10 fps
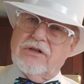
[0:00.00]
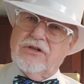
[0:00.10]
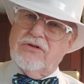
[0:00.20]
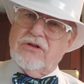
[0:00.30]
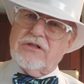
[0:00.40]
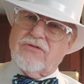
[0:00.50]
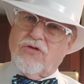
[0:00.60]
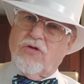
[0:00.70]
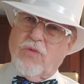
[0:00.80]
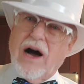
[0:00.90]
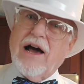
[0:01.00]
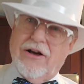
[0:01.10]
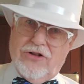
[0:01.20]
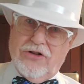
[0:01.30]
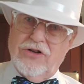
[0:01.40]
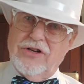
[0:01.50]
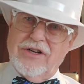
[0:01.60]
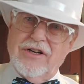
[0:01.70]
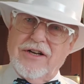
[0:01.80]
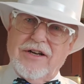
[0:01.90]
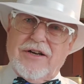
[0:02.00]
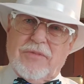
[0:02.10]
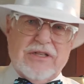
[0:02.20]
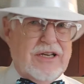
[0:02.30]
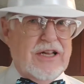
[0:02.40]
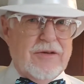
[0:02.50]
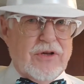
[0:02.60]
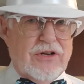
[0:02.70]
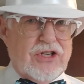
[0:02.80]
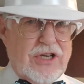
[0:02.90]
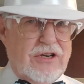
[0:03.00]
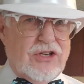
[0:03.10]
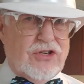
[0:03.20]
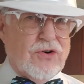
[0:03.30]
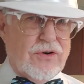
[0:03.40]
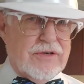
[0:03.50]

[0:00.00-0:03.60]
do this for a while. But today I'm going to shut it short.